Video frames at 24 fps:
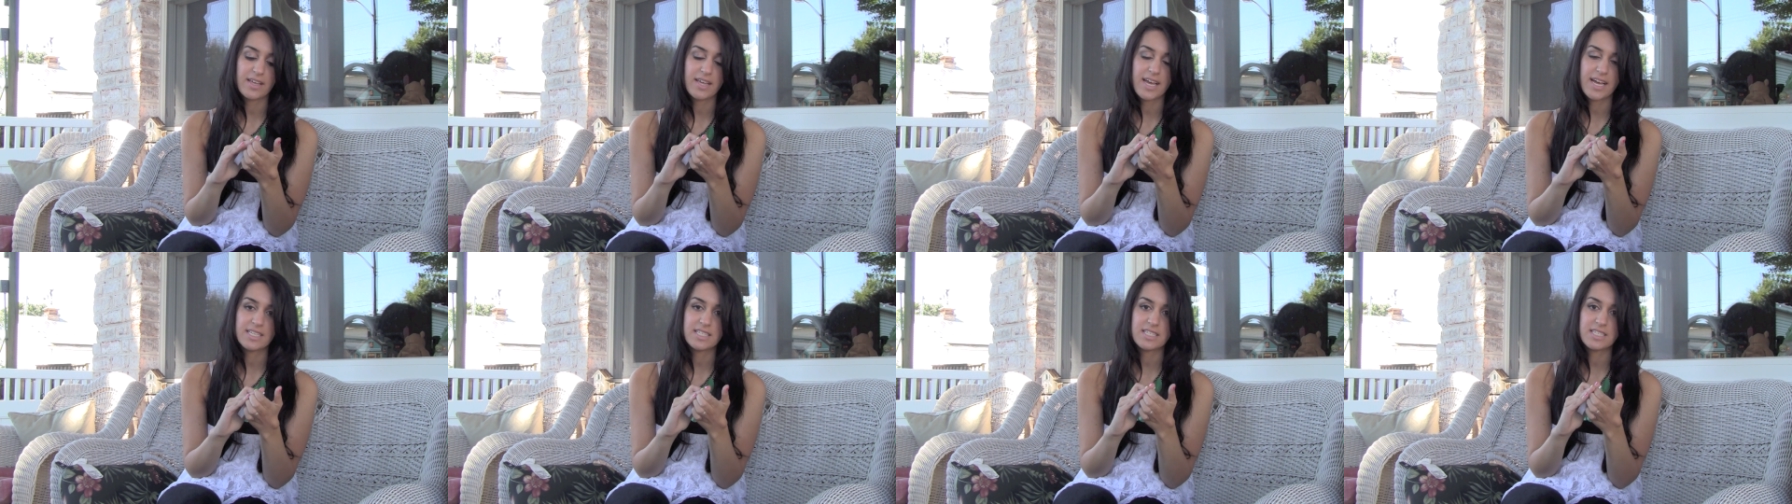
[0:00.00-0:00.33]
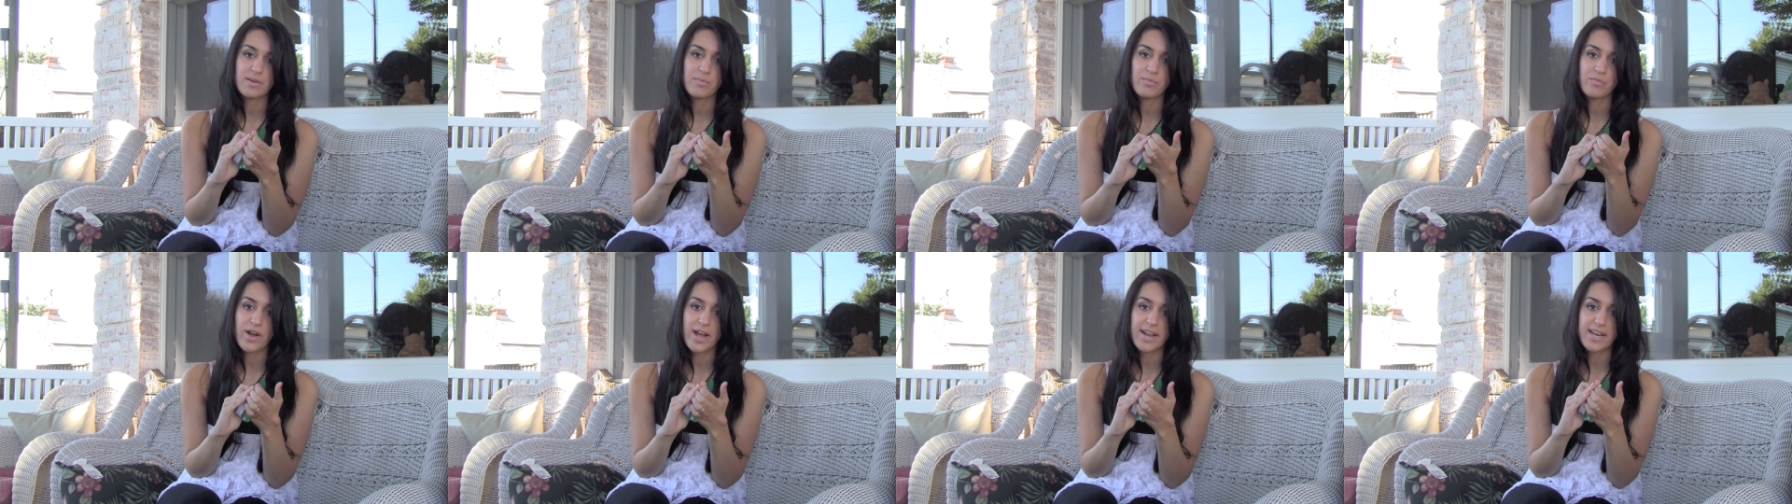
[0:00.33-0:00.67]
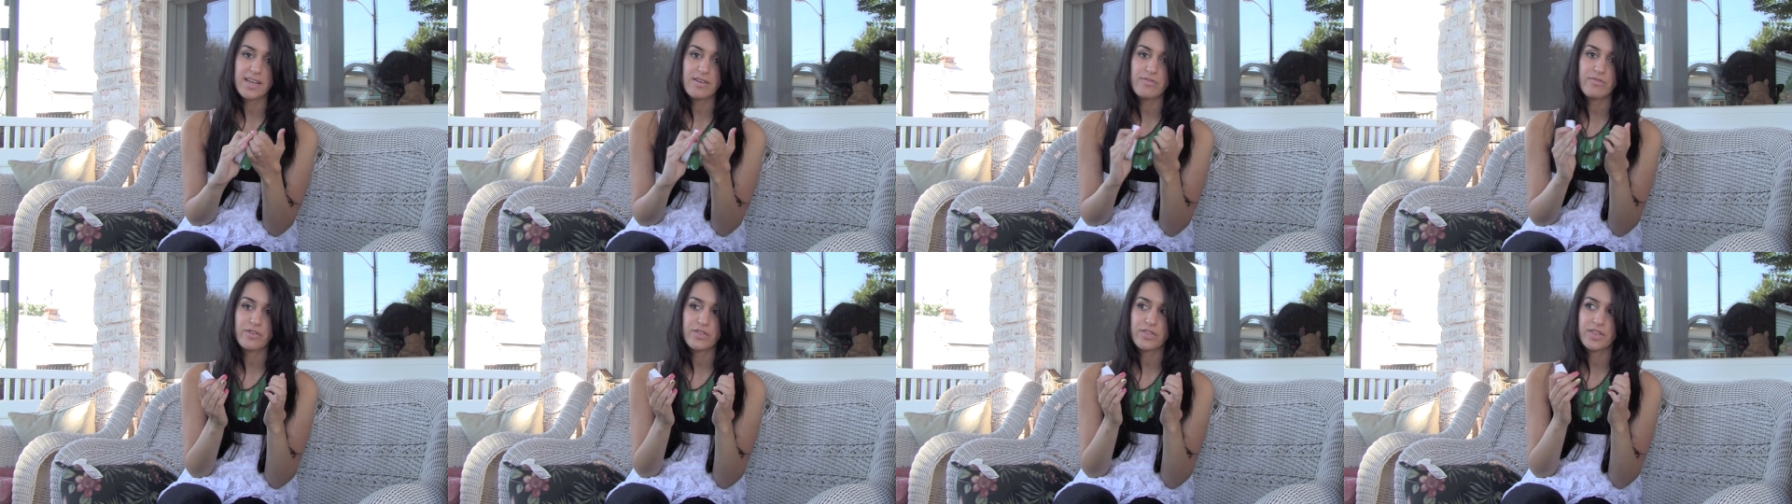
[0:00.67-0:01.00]
gets them
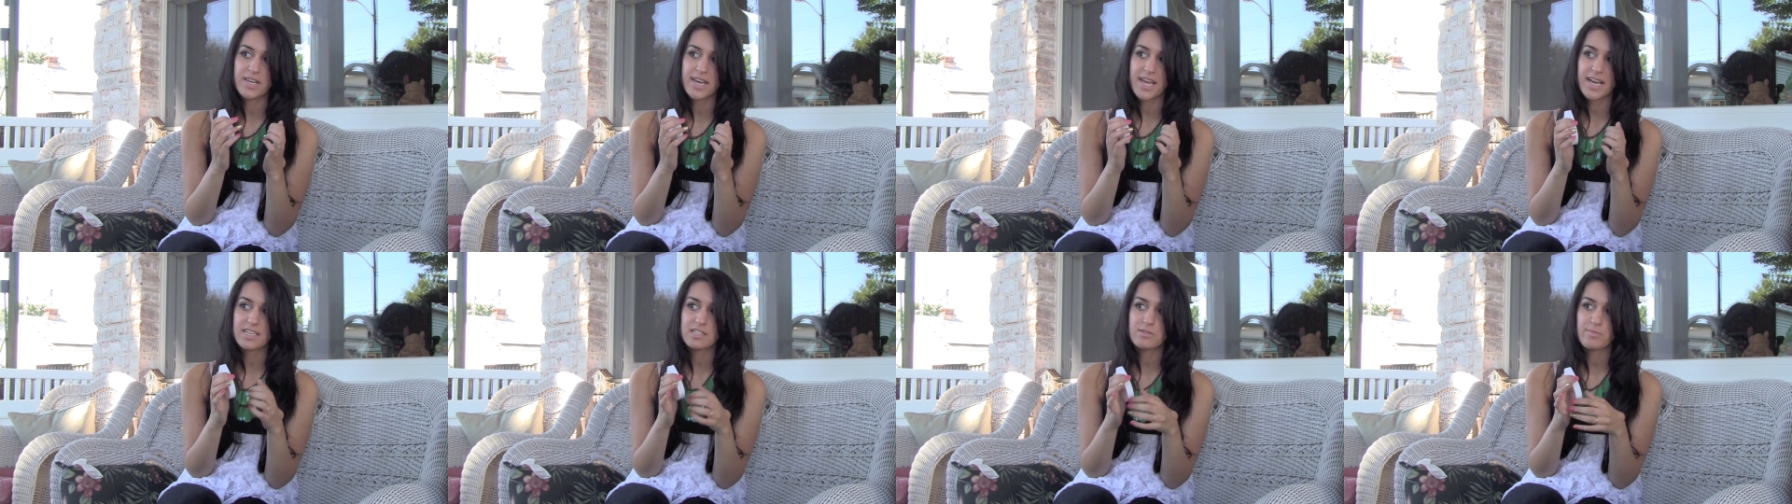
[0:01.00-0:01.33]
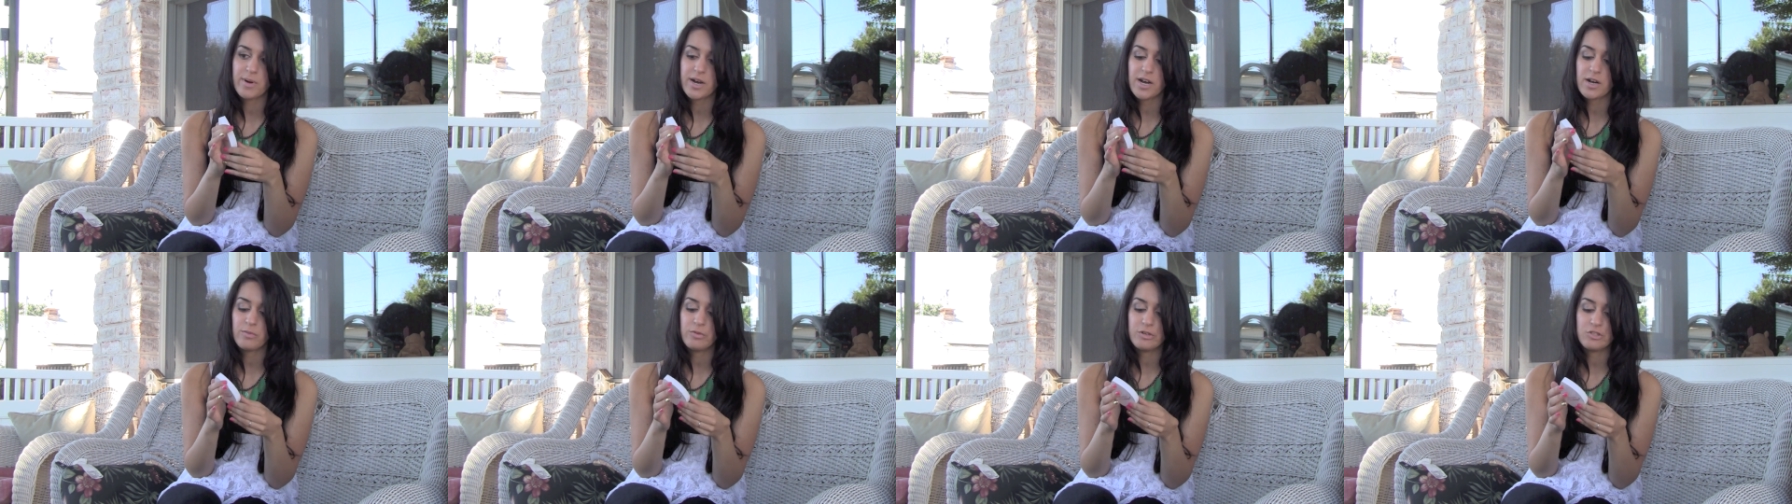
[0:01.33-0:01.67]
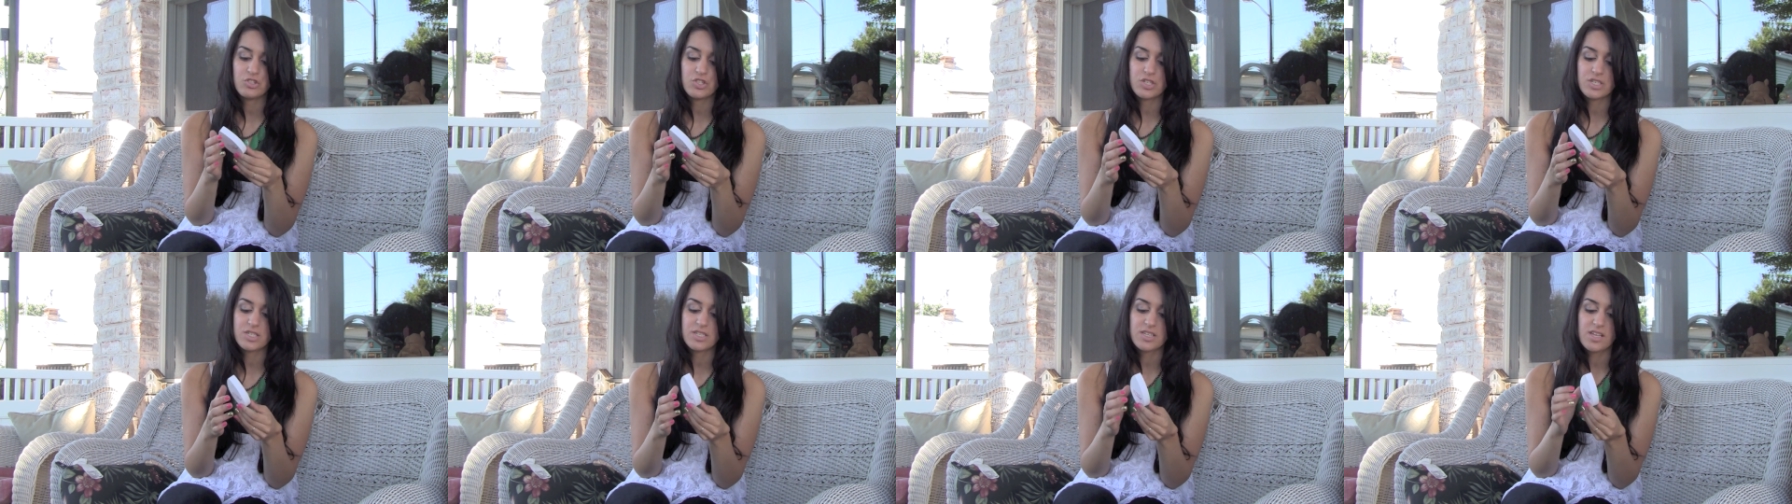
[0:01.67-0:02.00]
ready for the next part
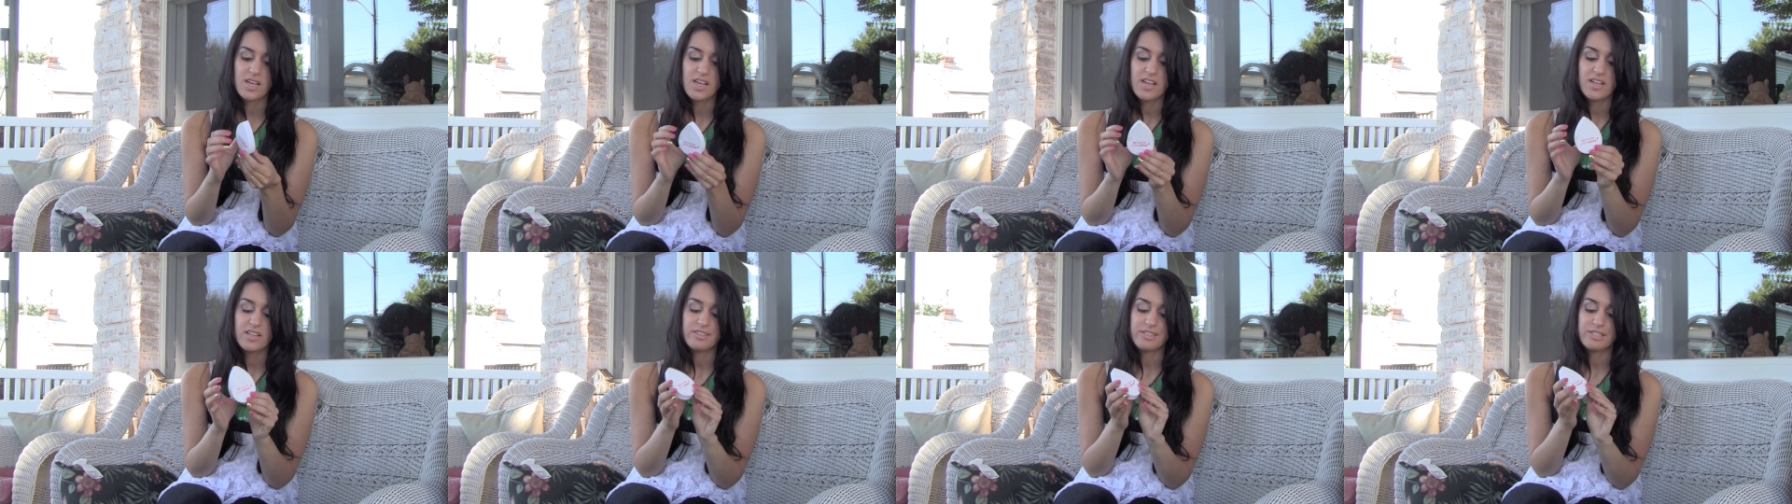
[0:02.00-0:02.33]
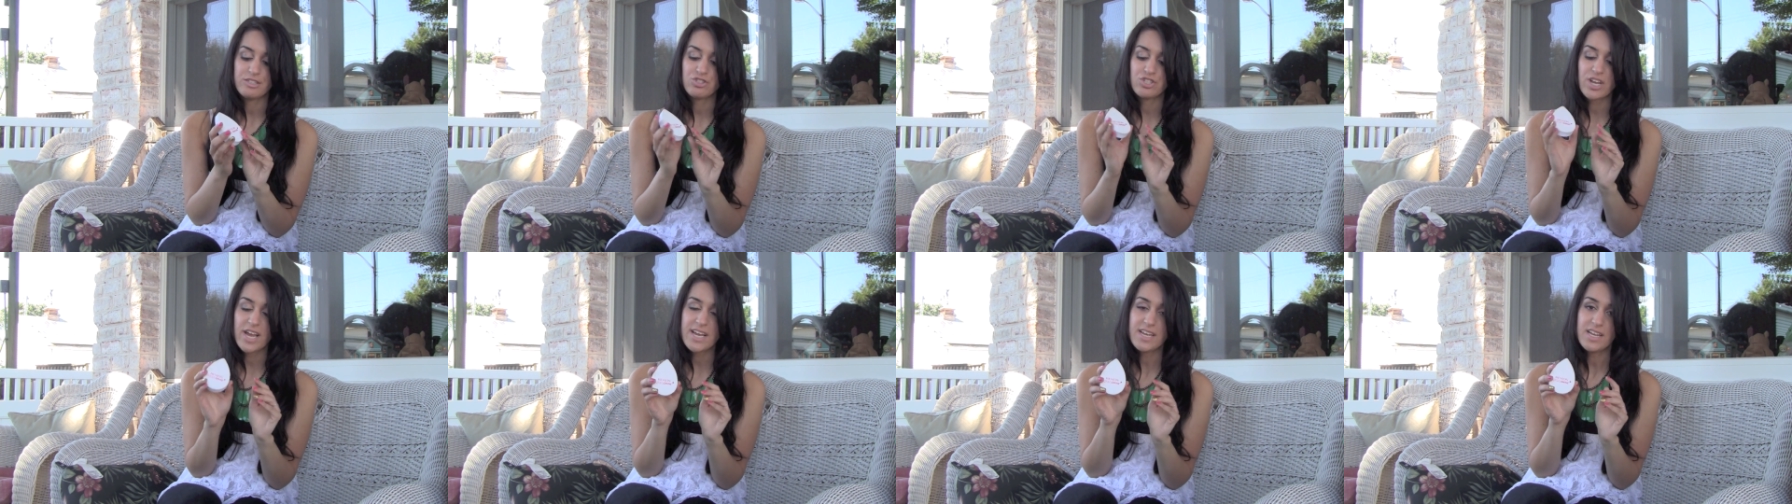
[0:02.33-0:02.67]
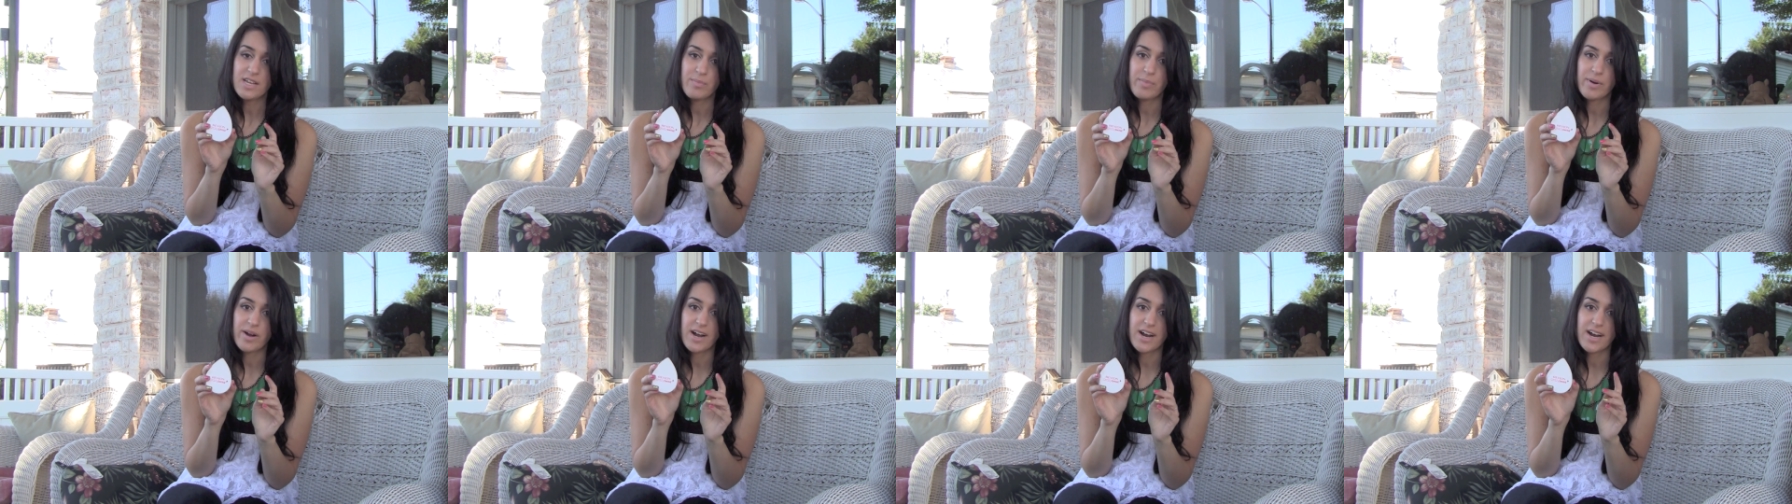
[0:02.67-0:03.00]
which is the
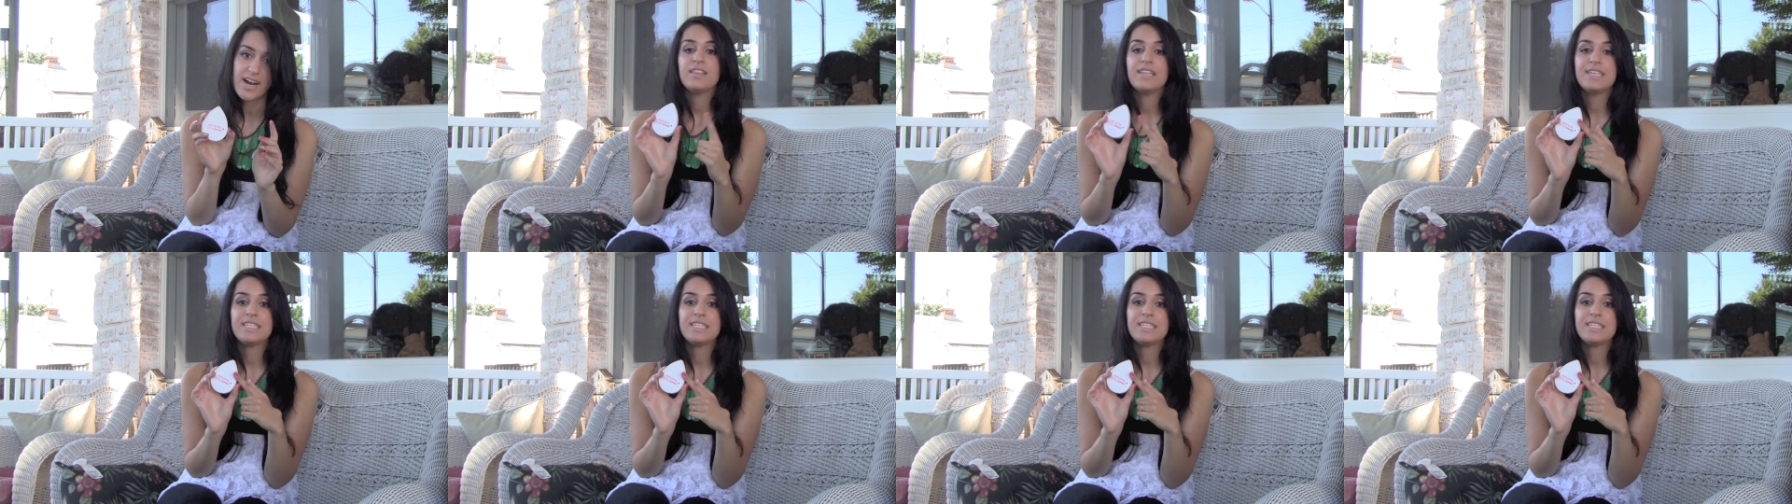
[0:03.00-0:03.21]
shiny part.